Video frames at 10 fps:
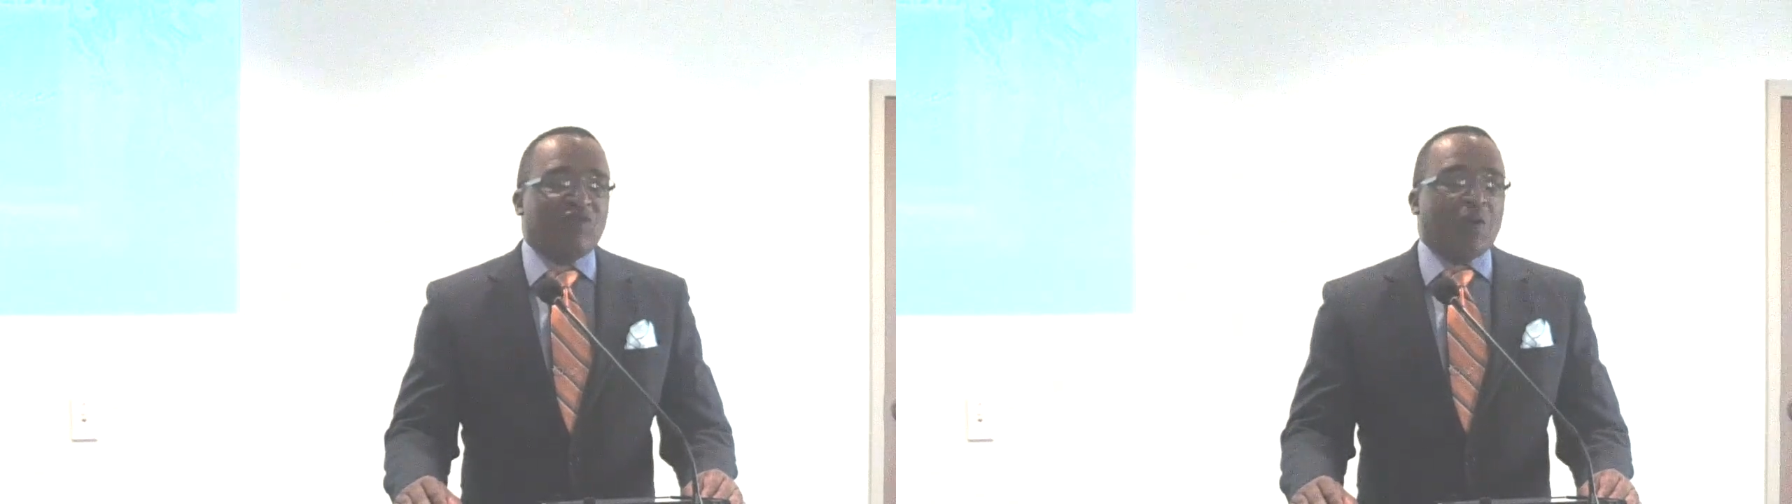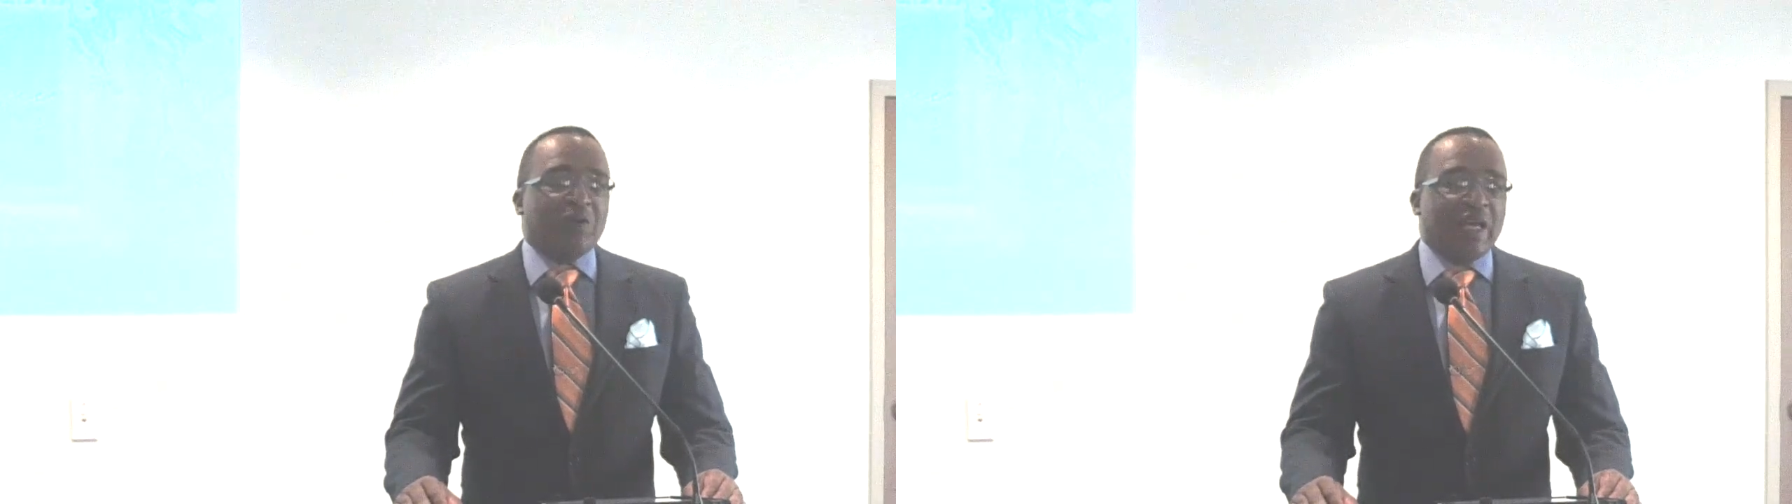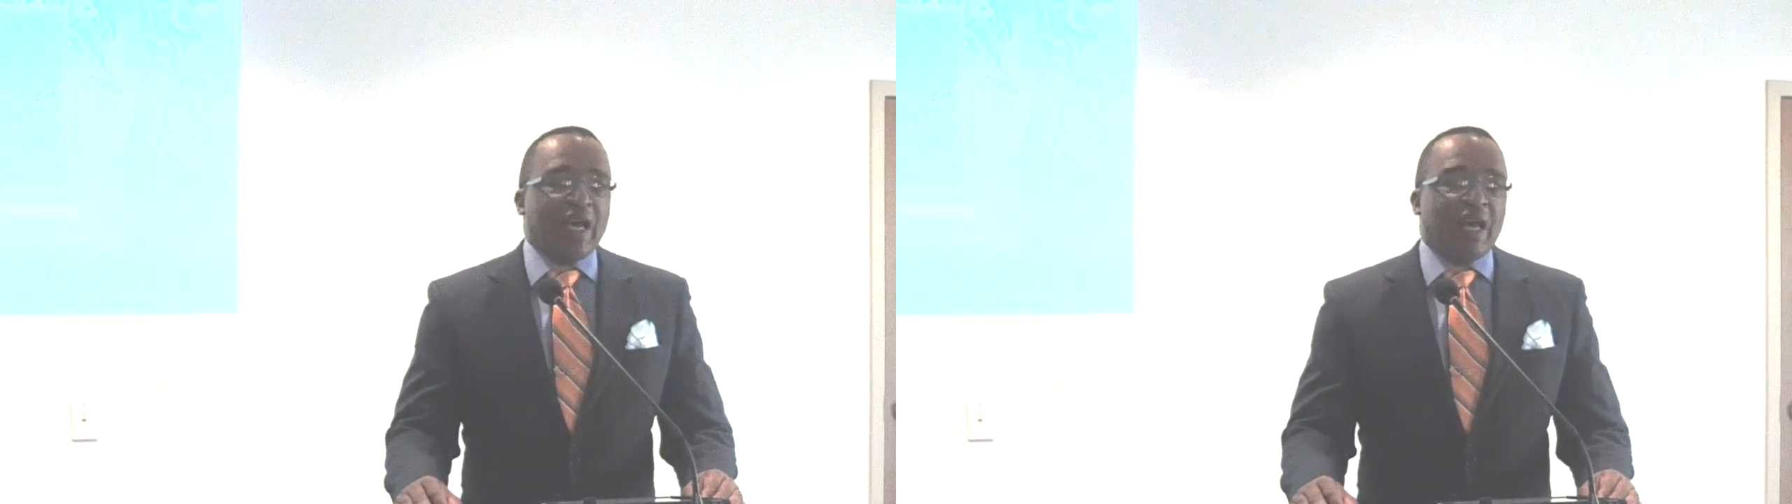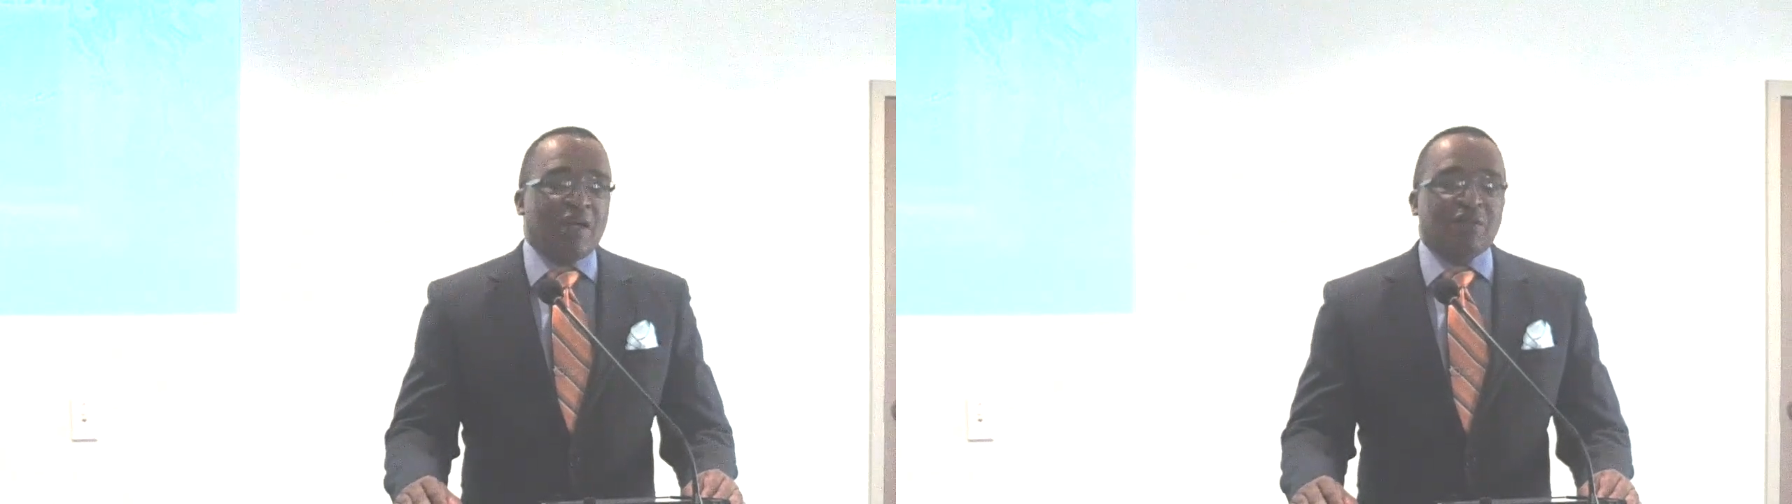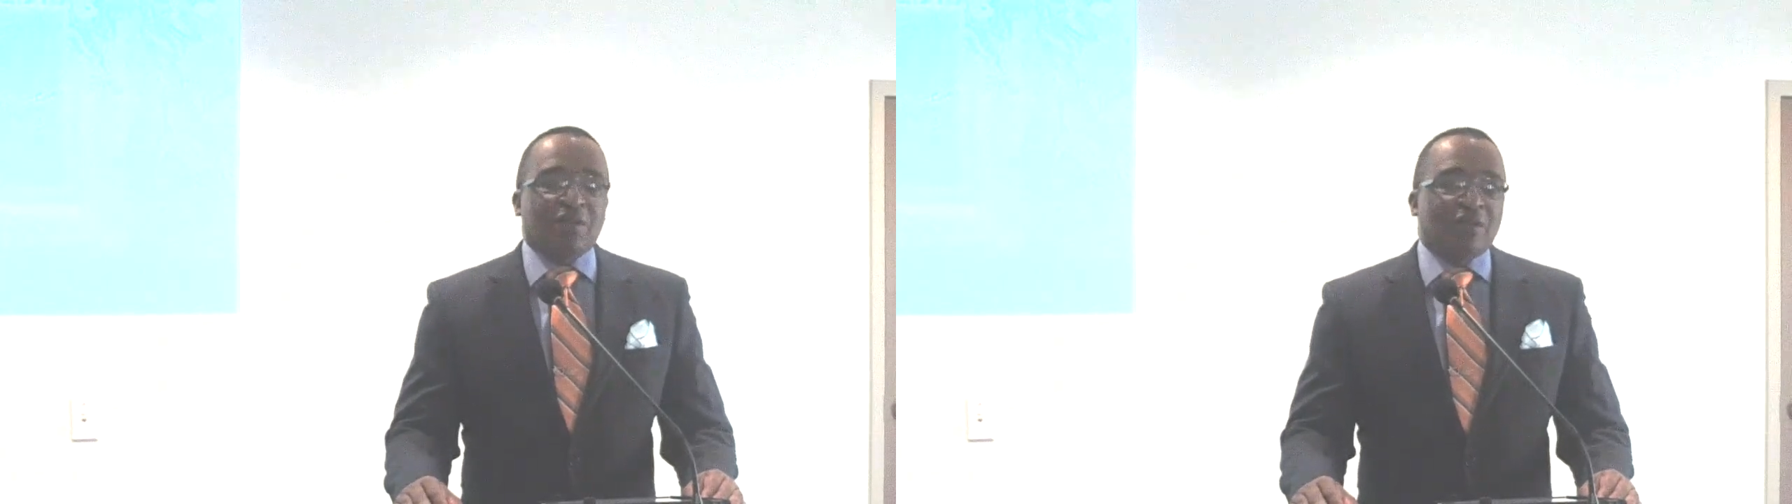four
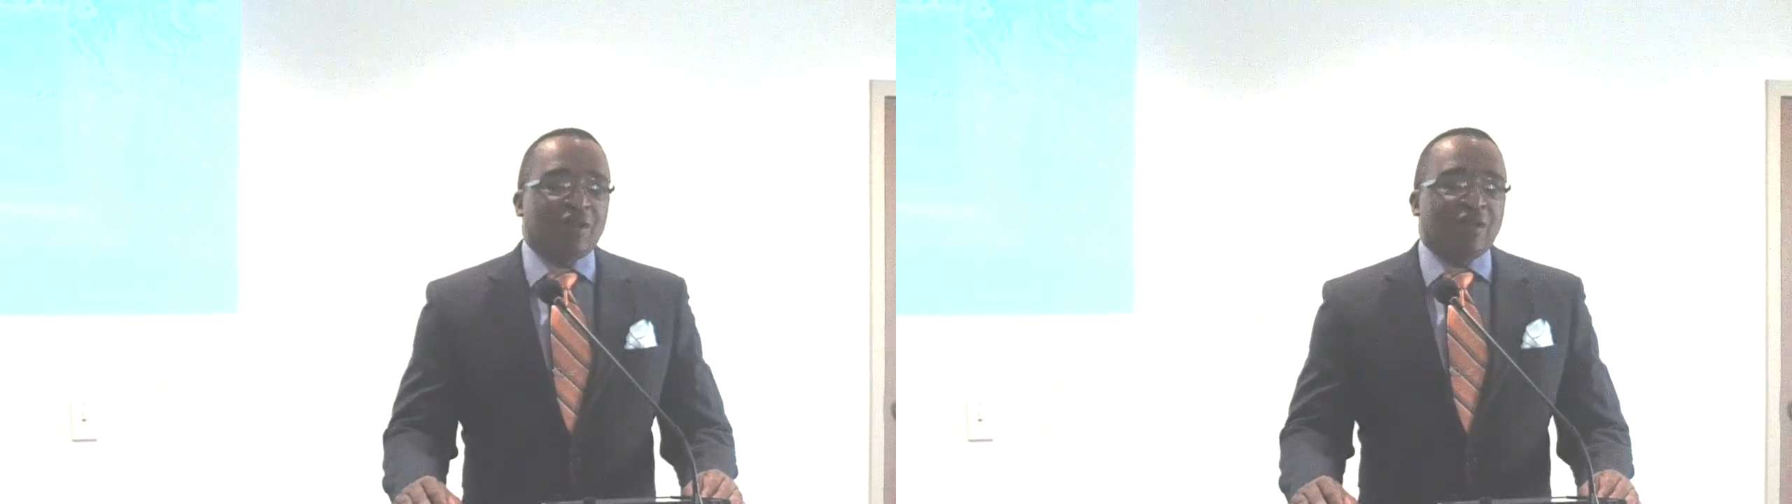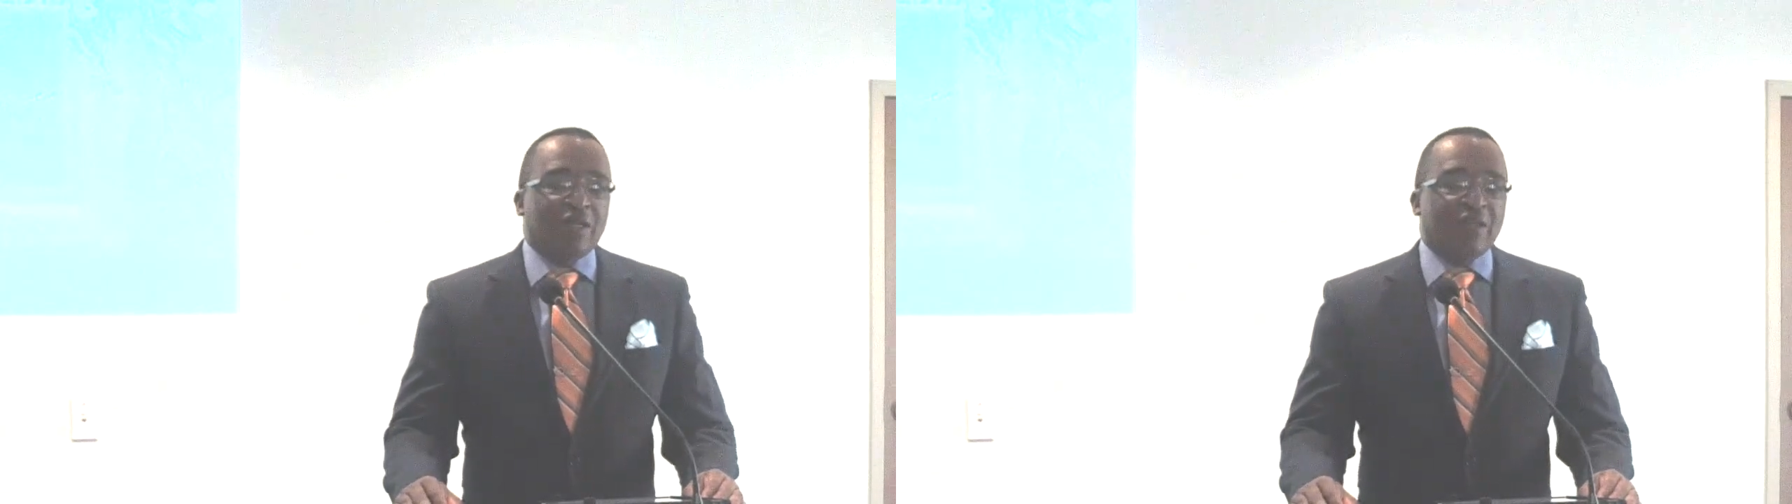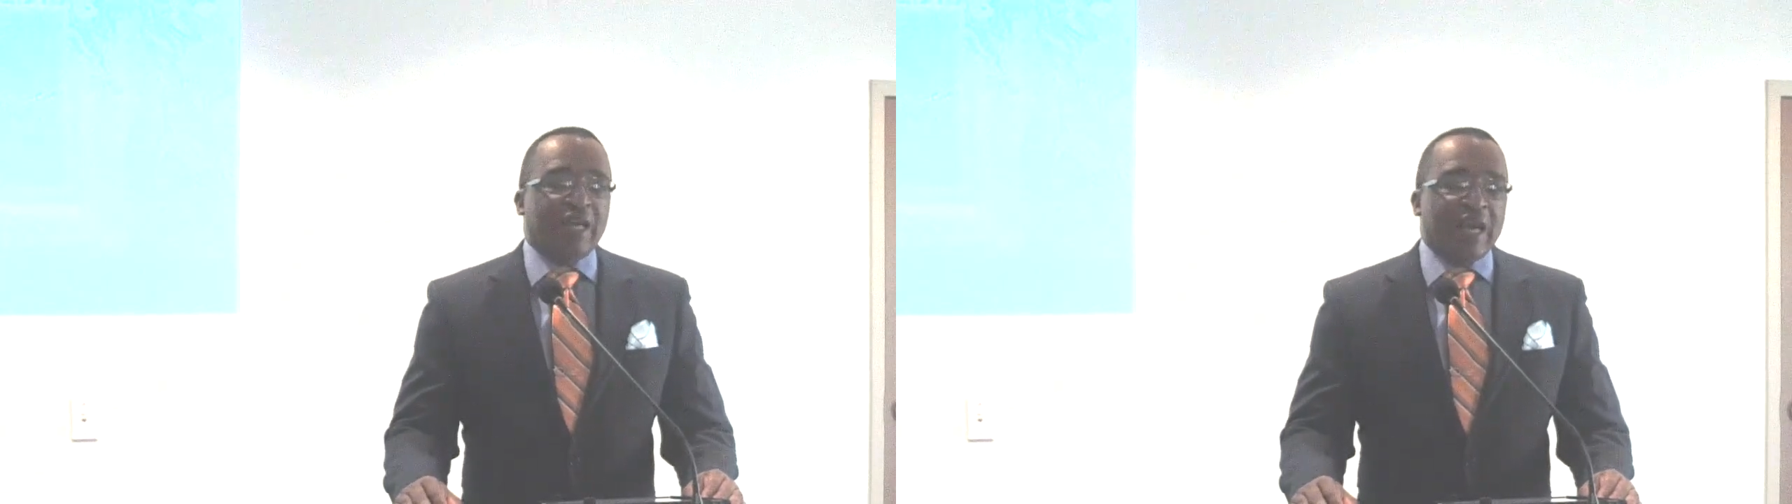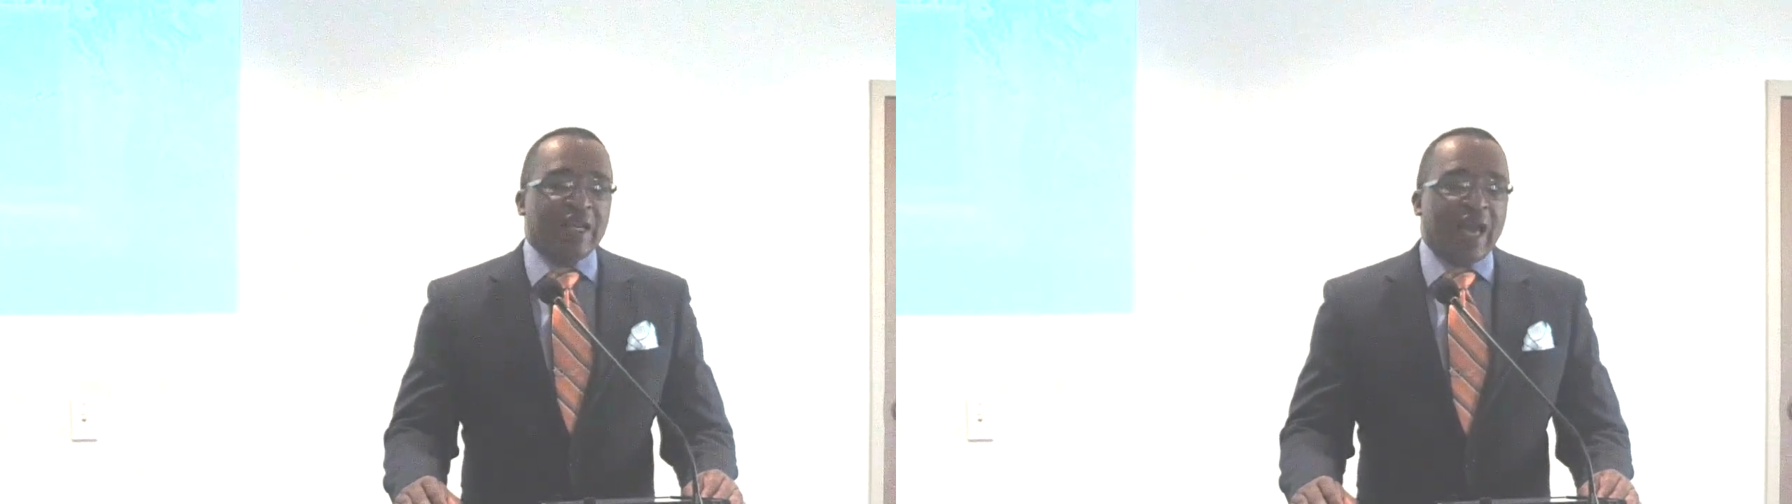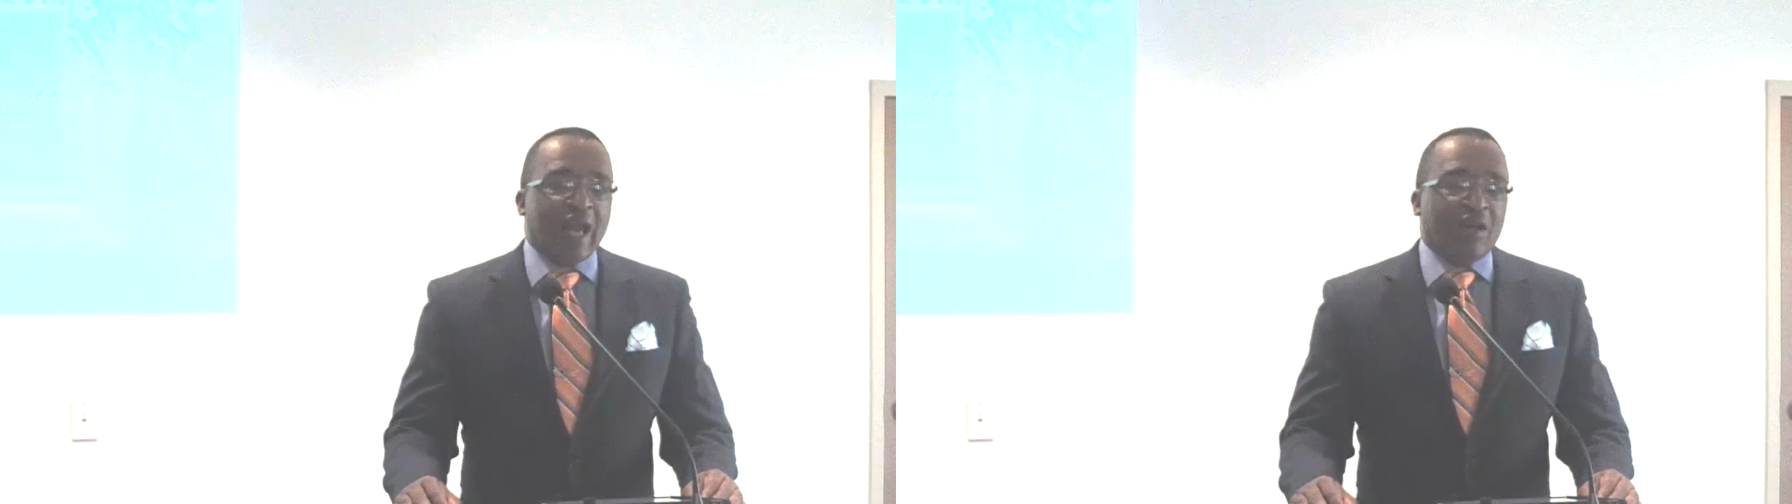times a day
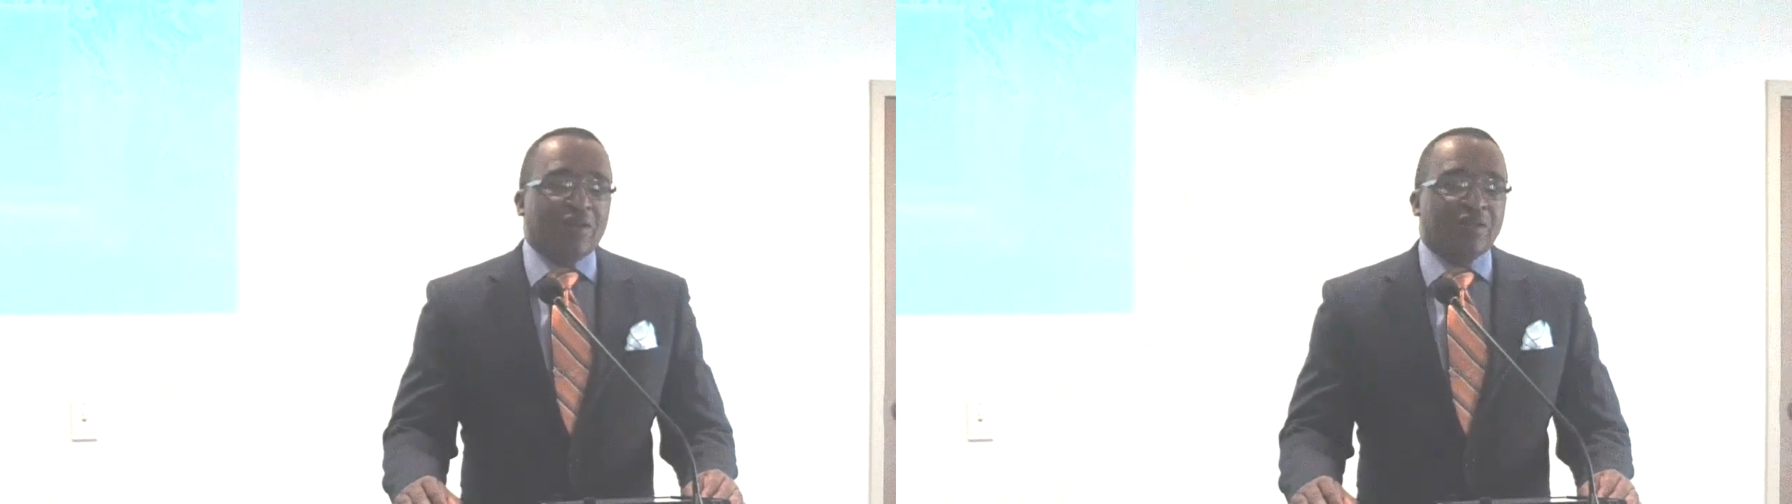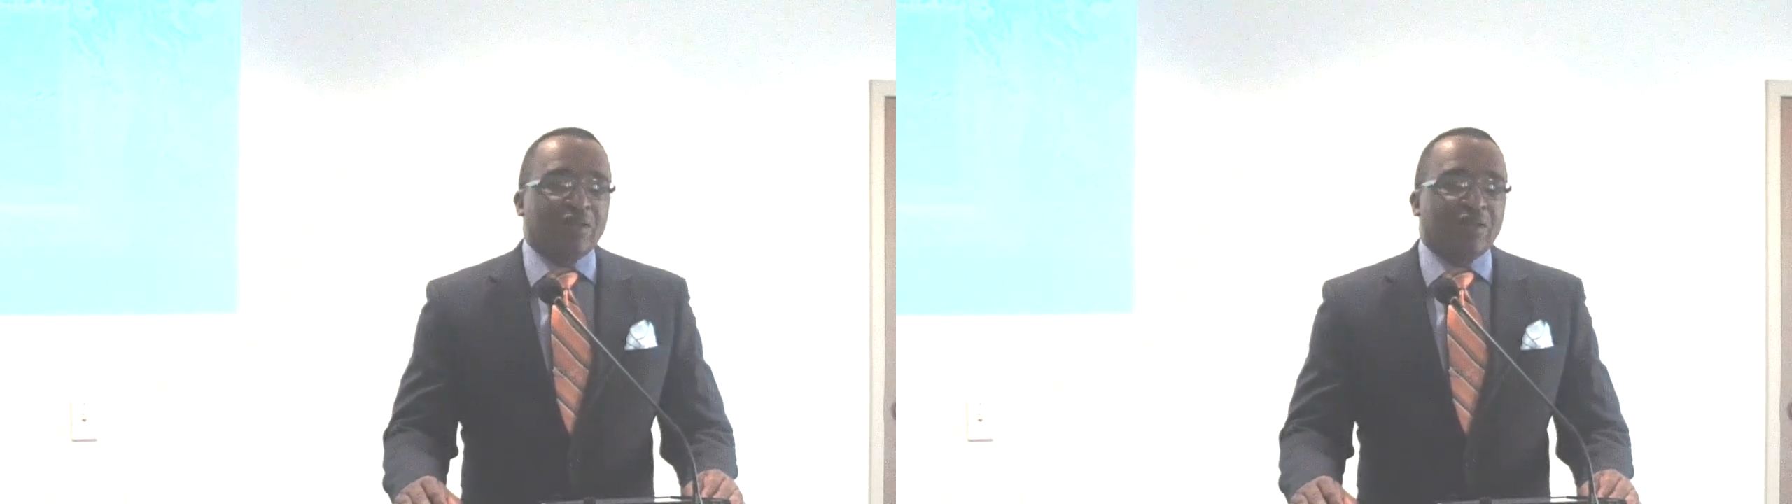now.